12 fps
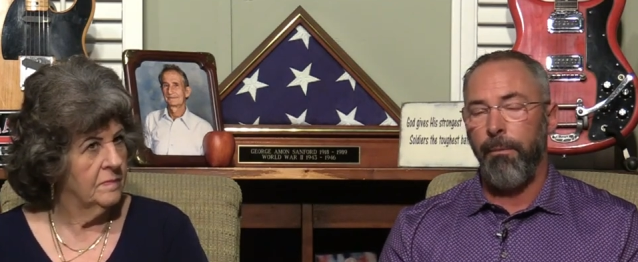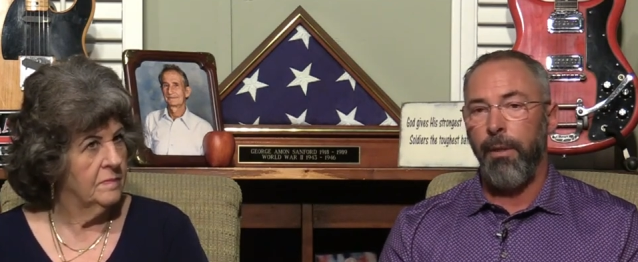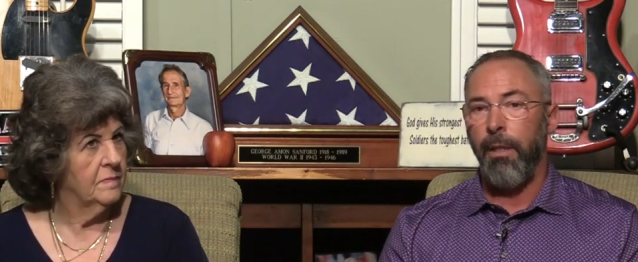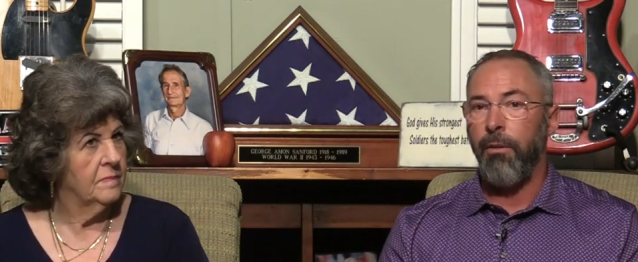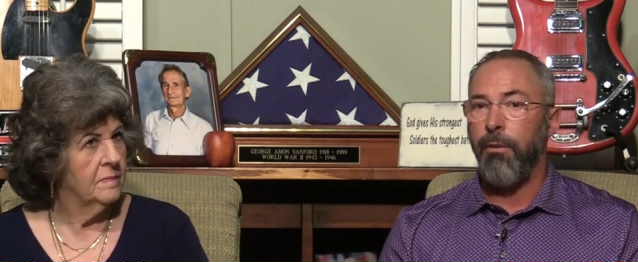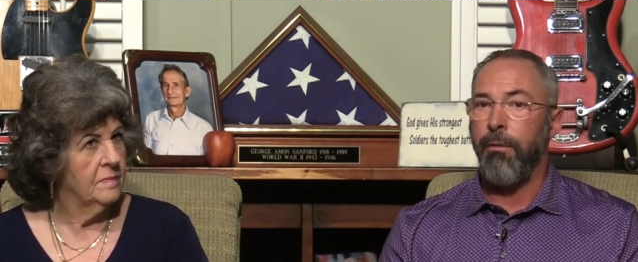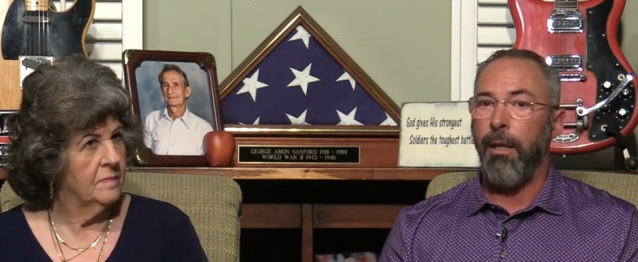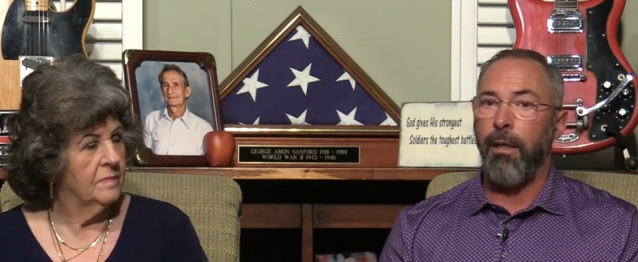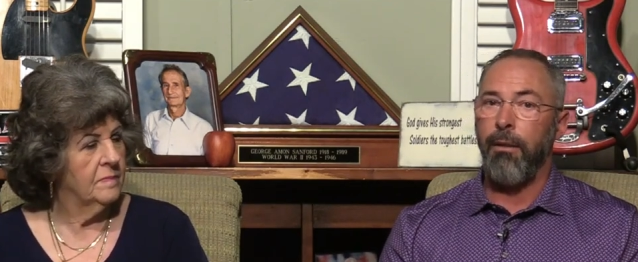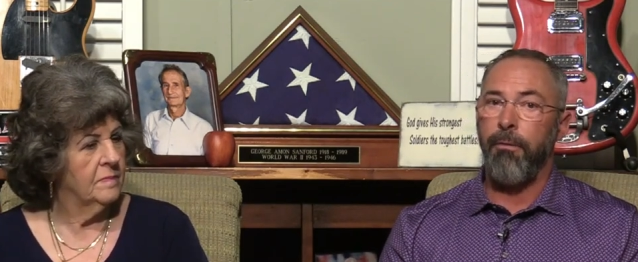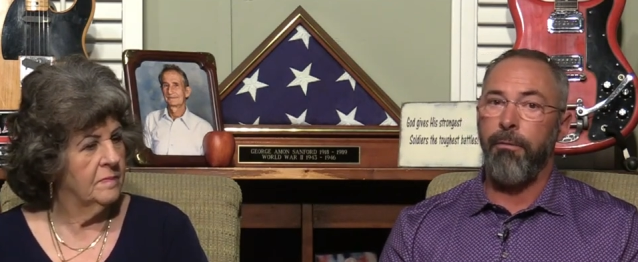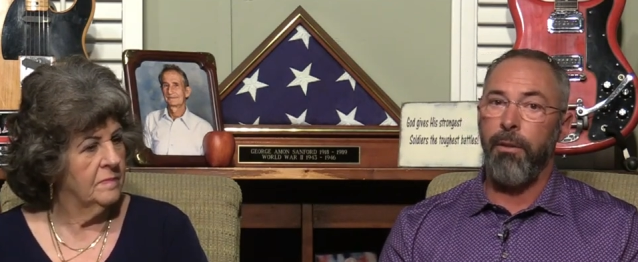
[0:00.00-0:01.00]
Speaker 1: then you've got
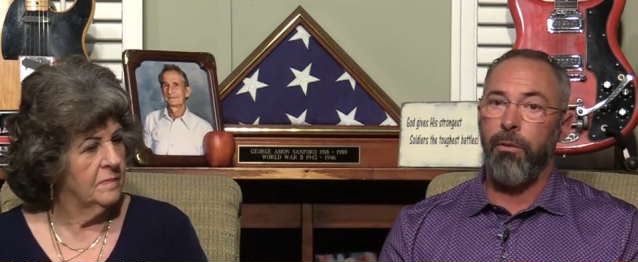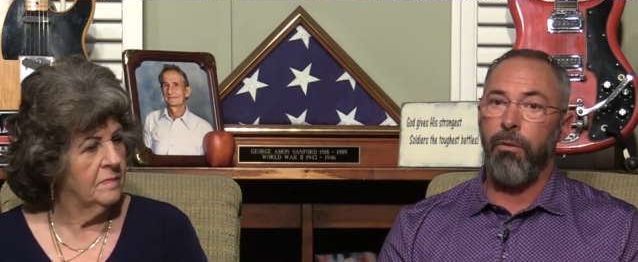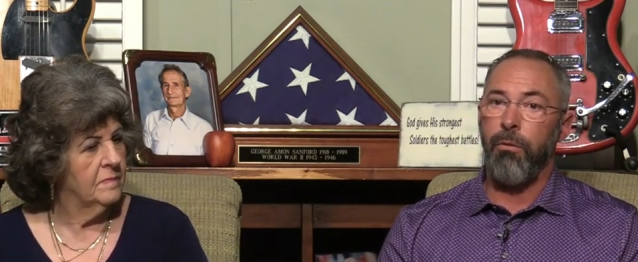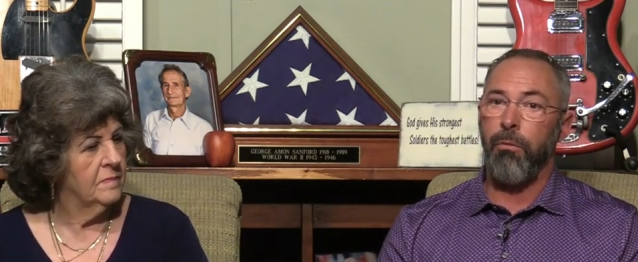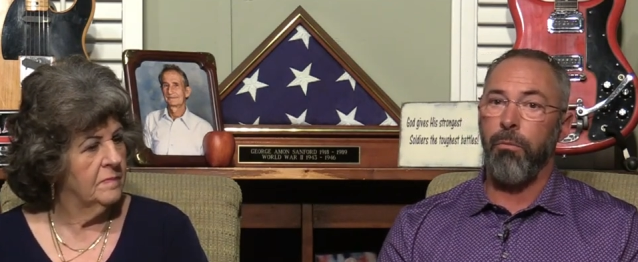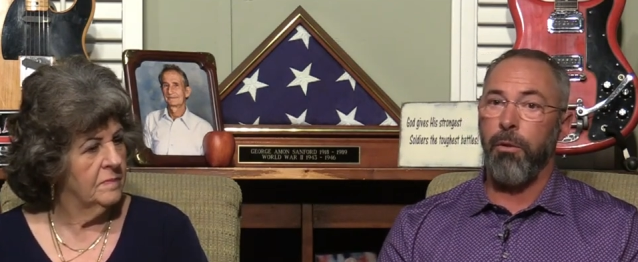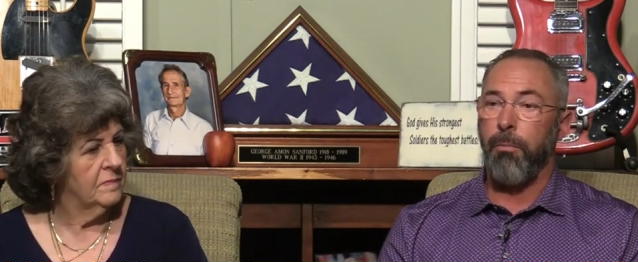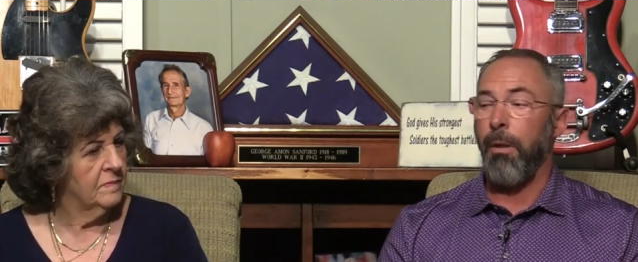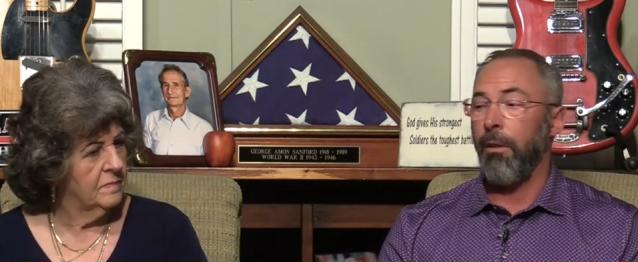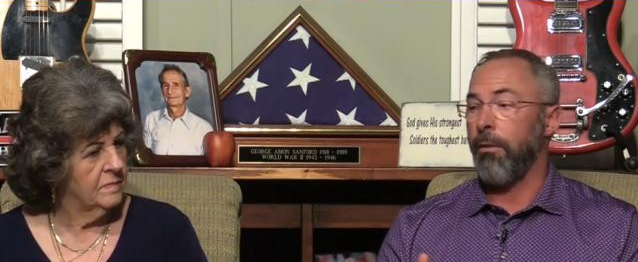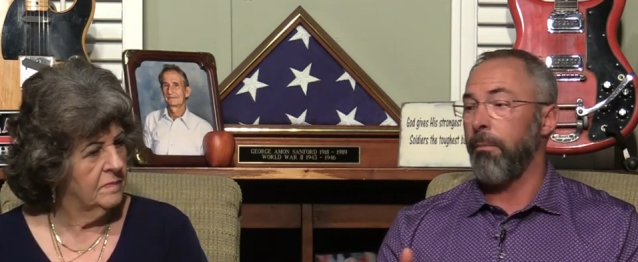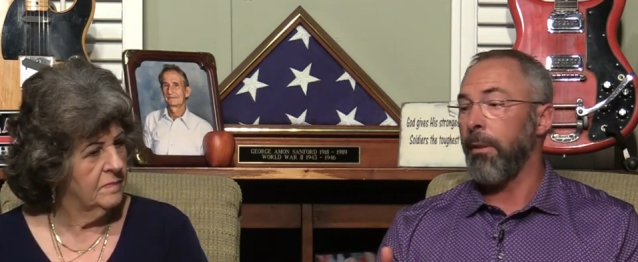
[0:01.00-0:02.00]
the Fiscal
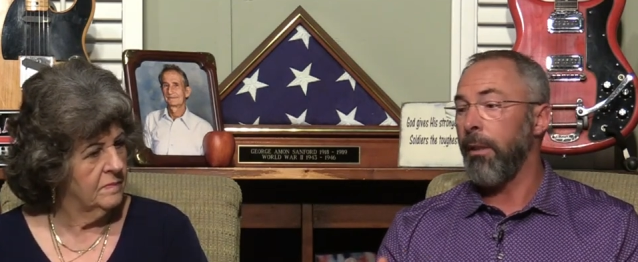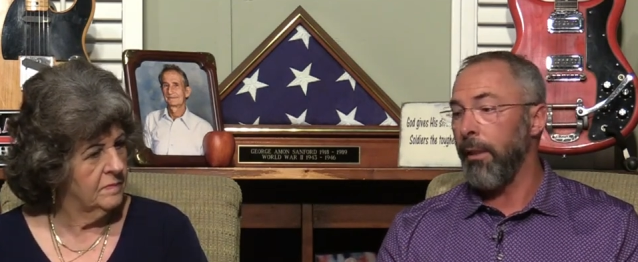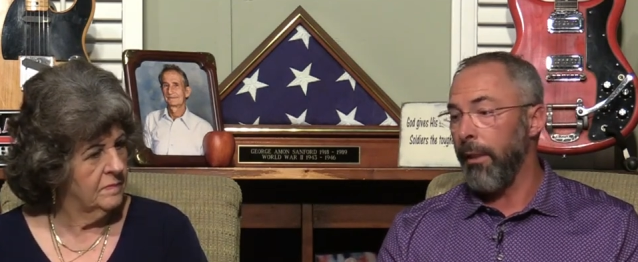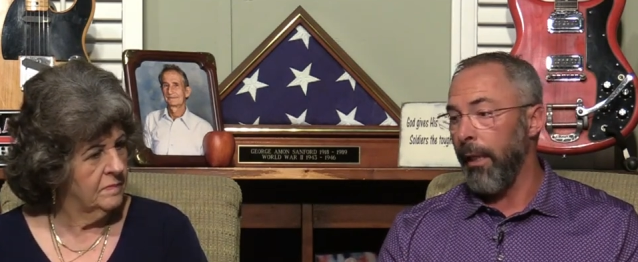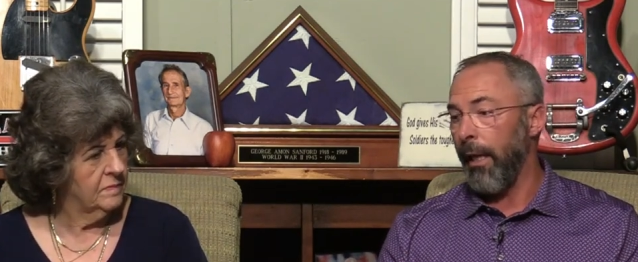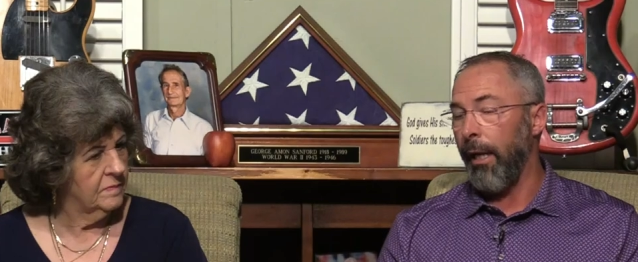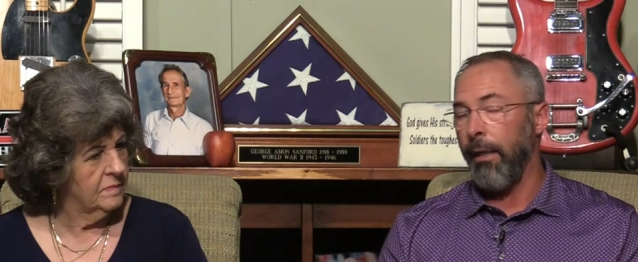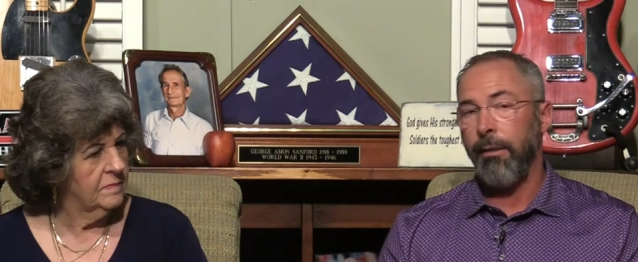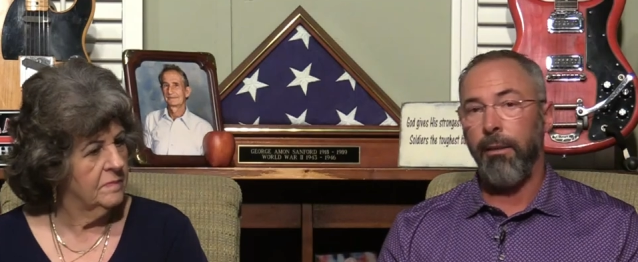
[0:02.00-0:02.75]
Responsibility Act, and